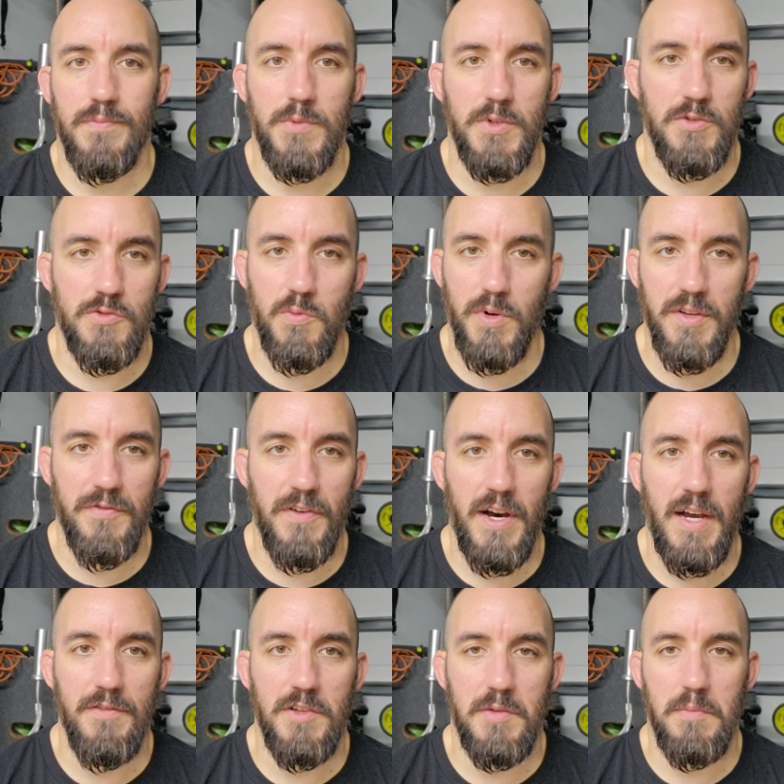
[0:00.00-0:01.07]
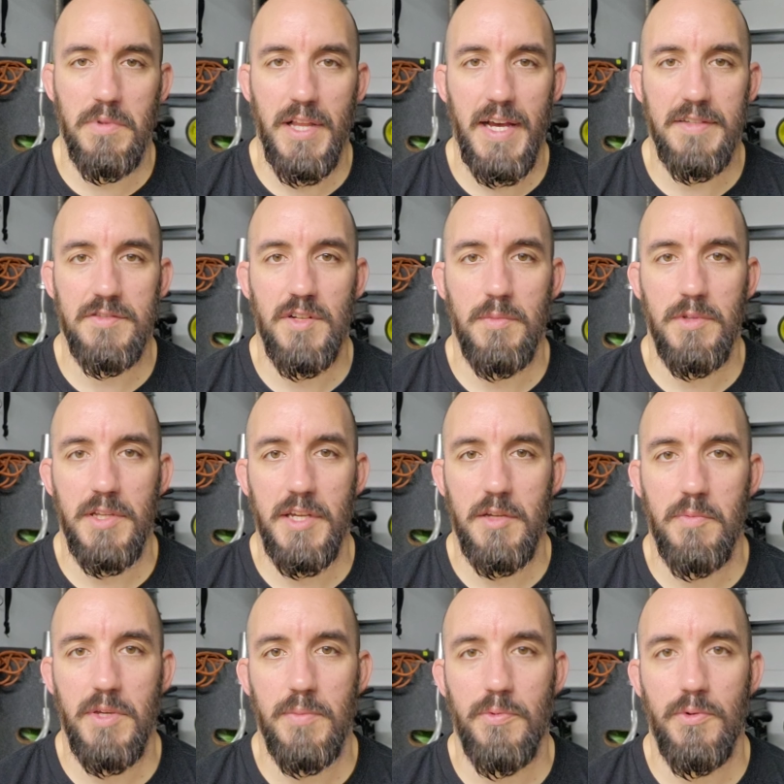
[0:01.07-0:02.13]
When you're 25, you can blast double
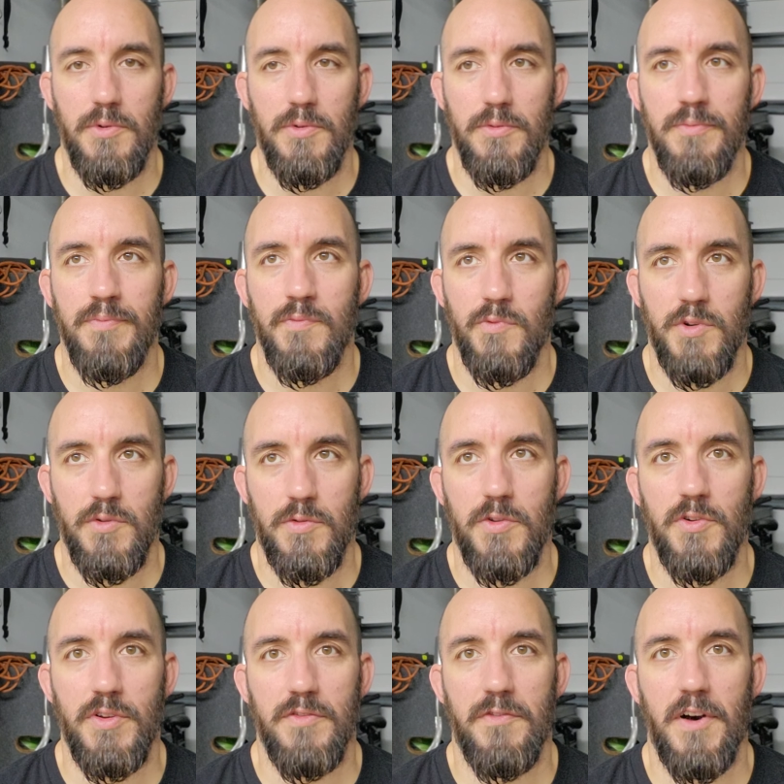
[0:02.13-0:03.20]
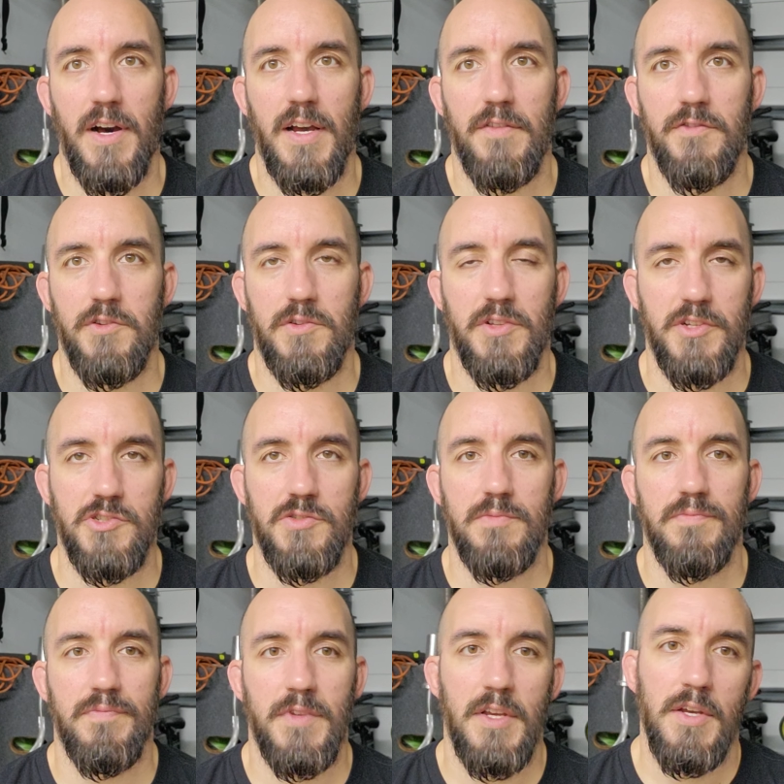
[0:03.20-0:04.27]
leg people. When you're 35, you clinch
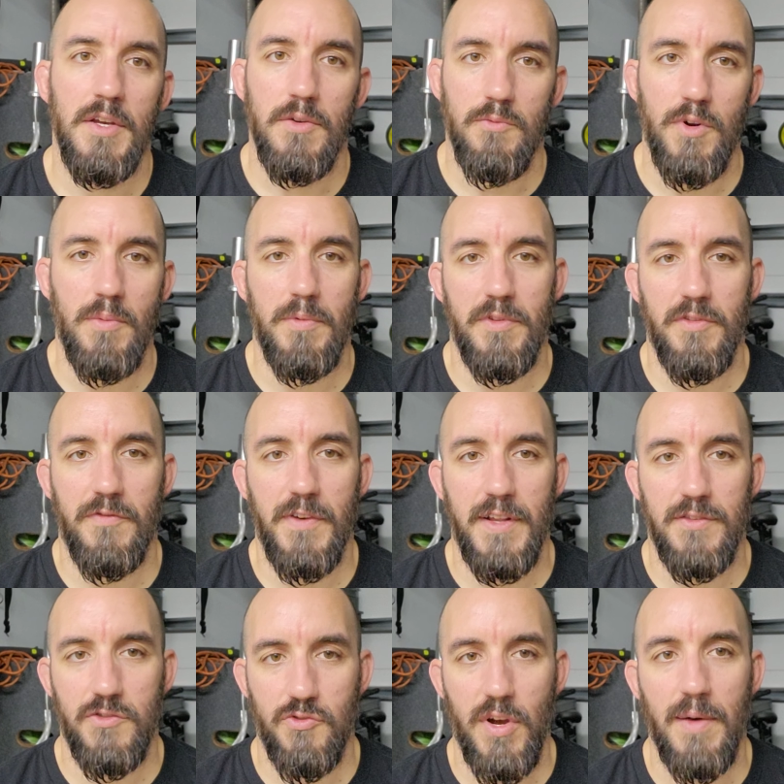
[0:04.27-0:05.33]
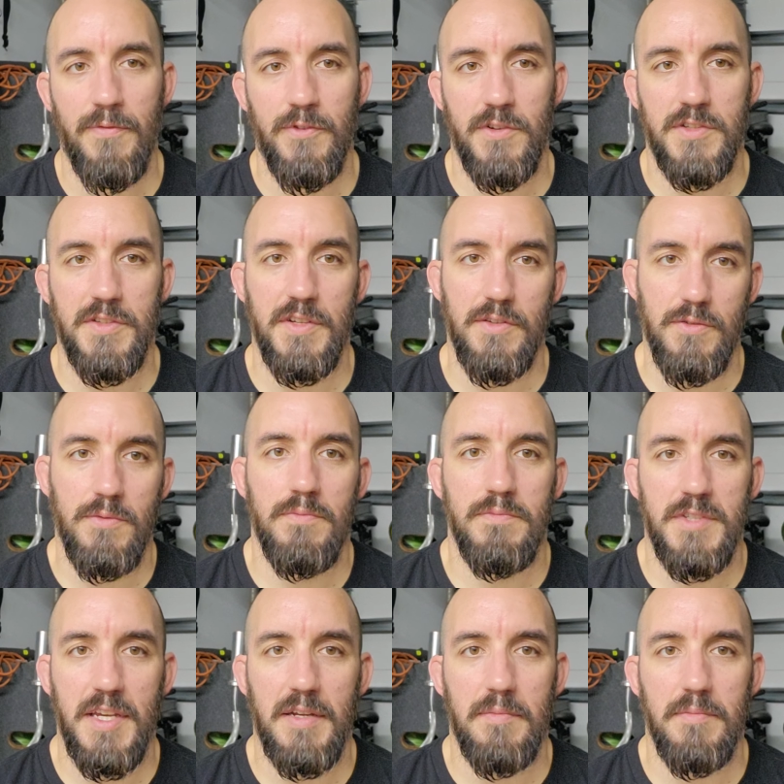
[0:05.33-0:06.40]
them, run them to the fence, drop first single,
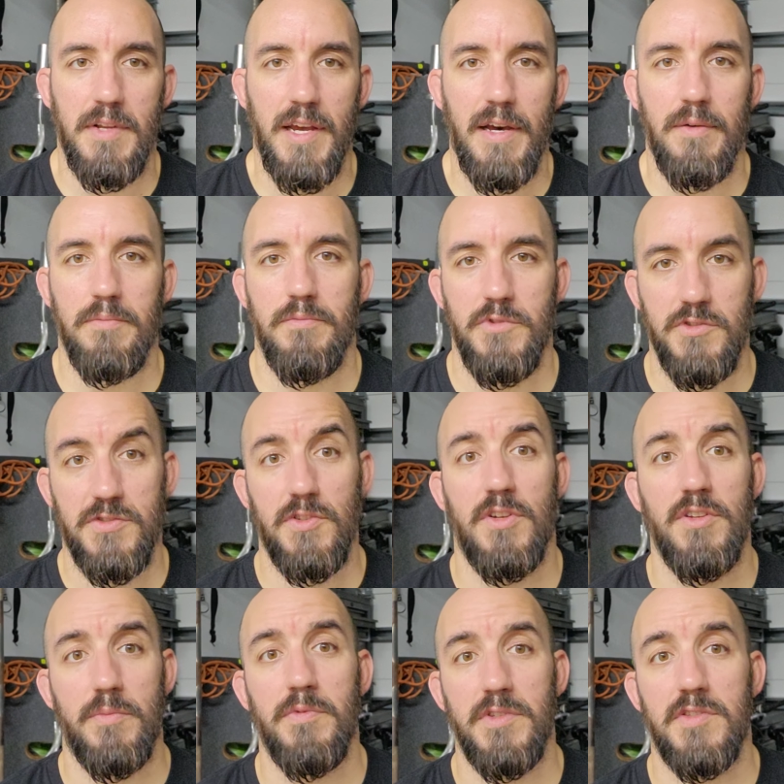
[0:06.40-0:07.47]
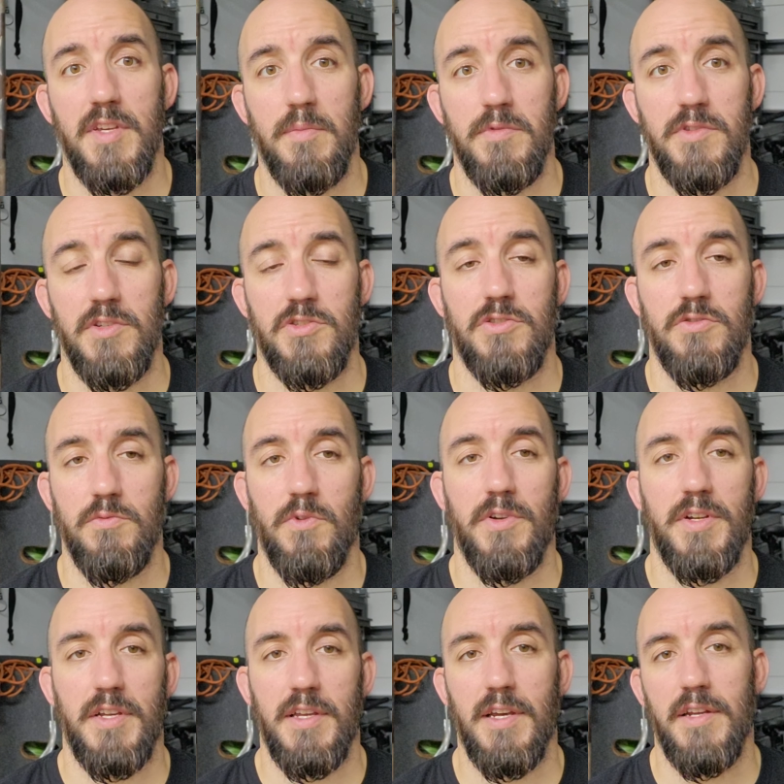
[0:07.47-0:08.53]
take them down. You still end up in the same position you
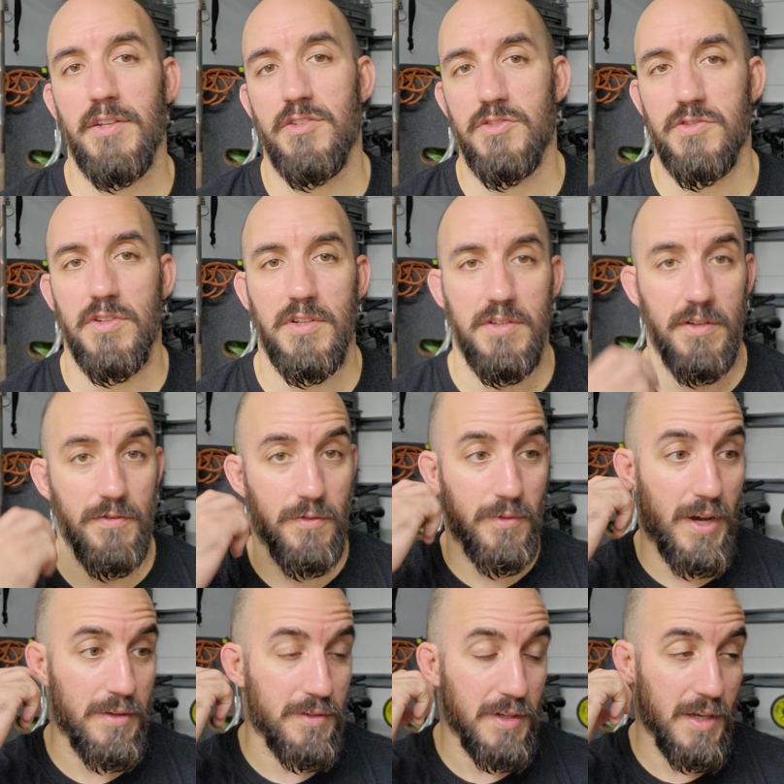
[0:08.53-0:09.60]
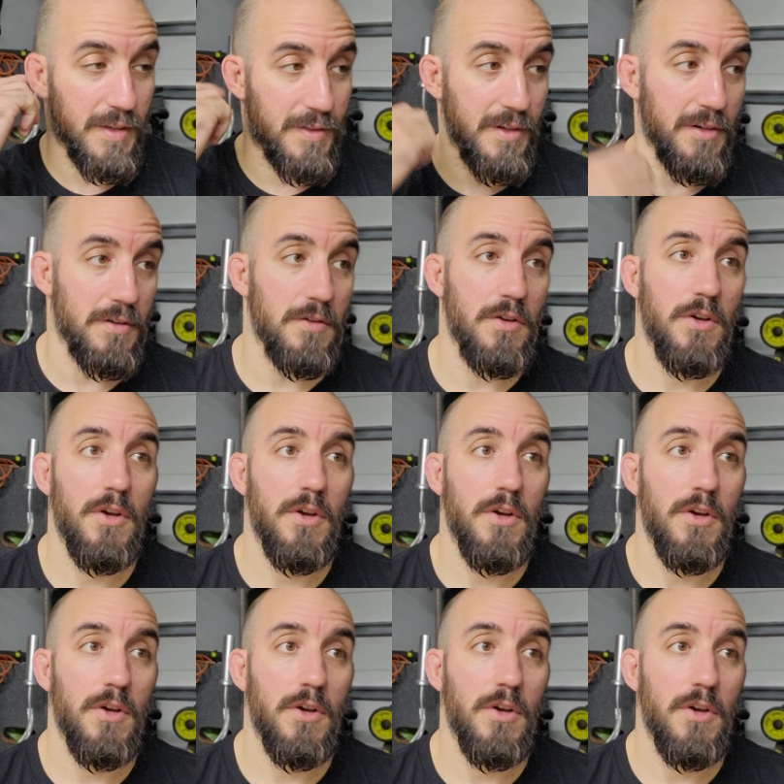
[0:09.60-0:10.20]
wanted to get. You just took a different route to get there.